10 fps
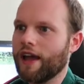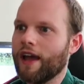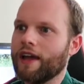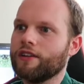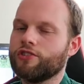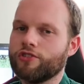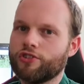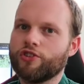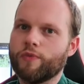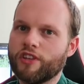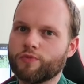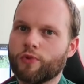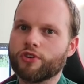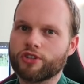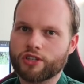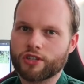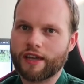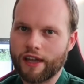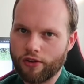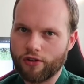and jutsu means more
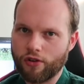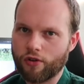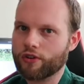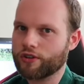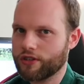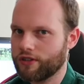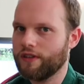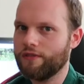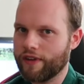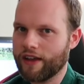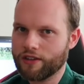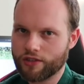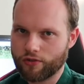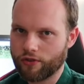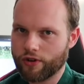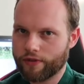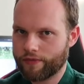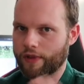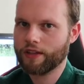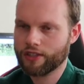skill or defense or
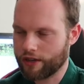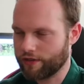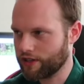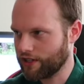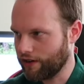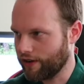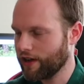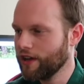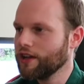etc. etc.